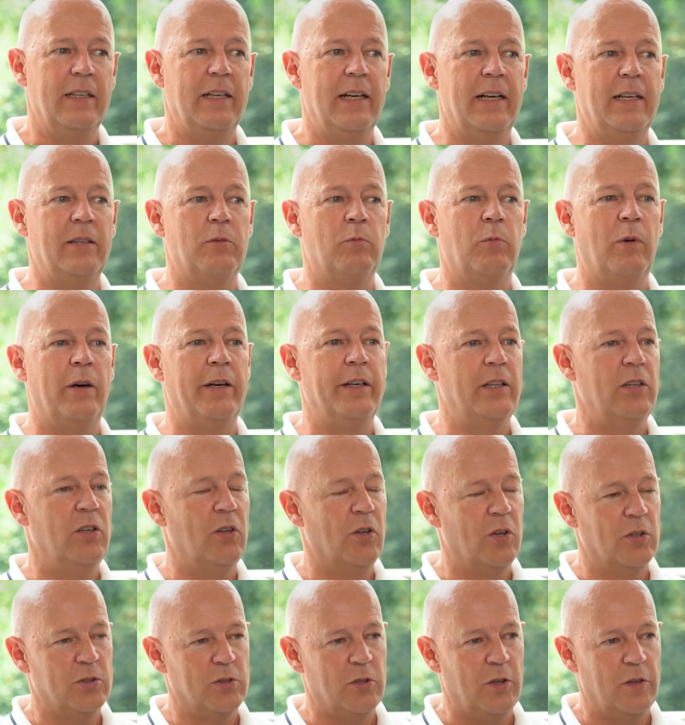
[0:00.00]
and why a
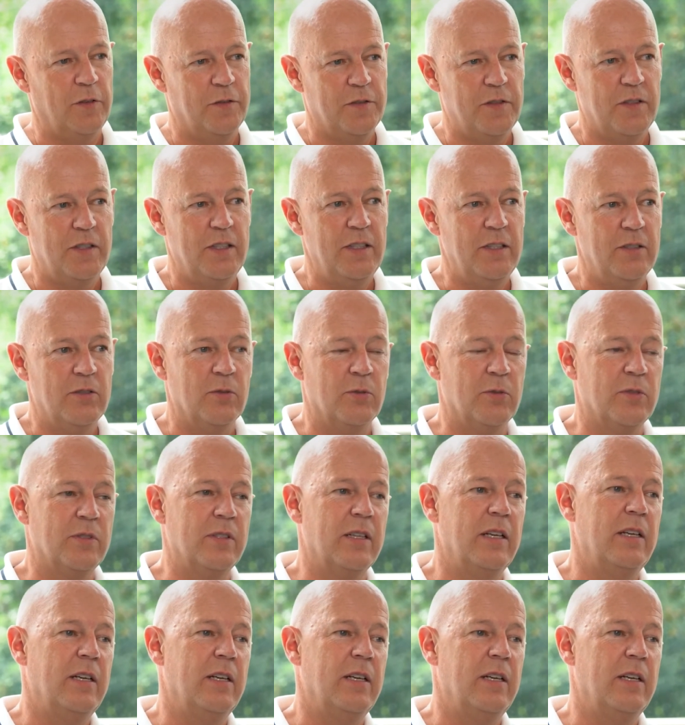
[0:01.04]
lot of CISOs